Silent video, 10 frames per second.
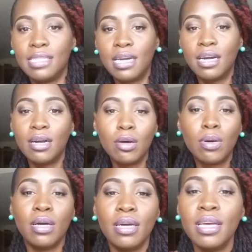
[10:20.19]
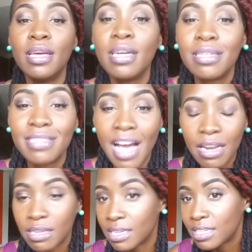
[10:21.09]
no,
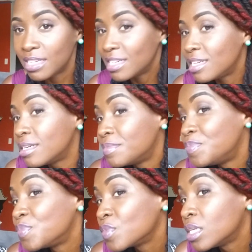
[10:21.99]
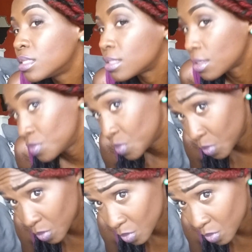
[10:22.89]
not good. So